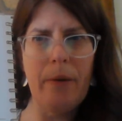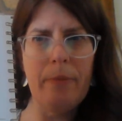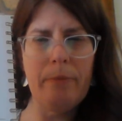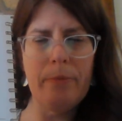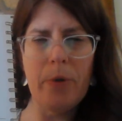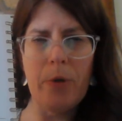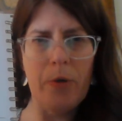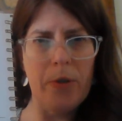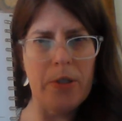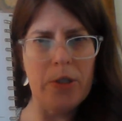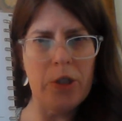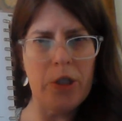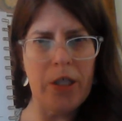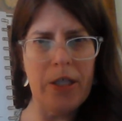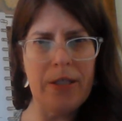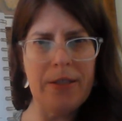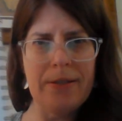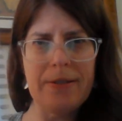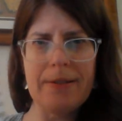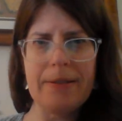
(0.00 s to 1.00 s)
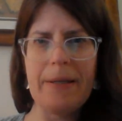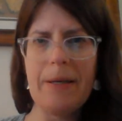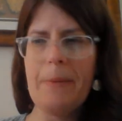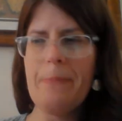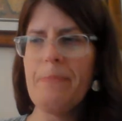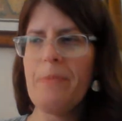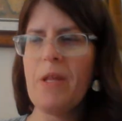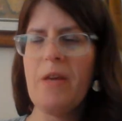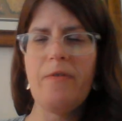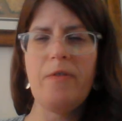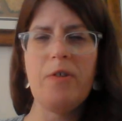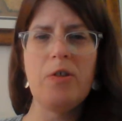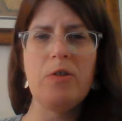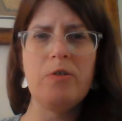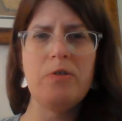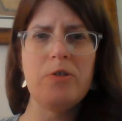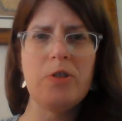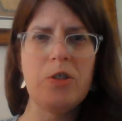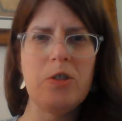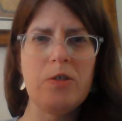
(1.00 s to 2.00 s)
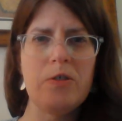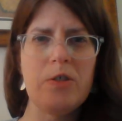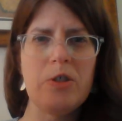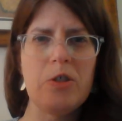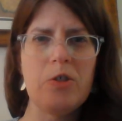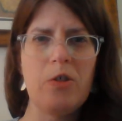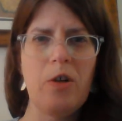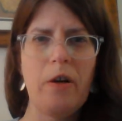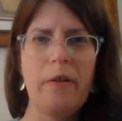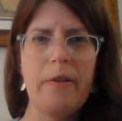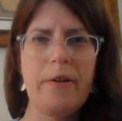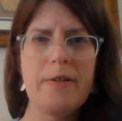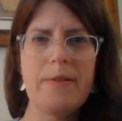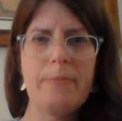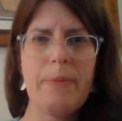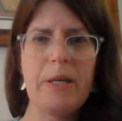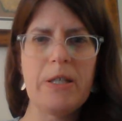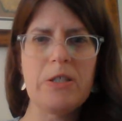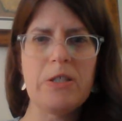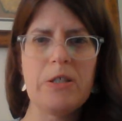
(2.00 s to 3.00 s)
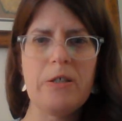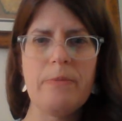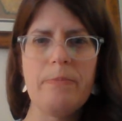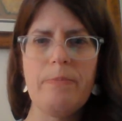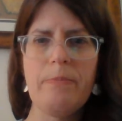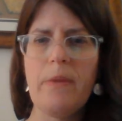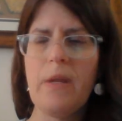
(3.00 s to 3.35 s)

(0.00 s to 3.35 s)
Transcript: broken chains if you choose to draw this picture.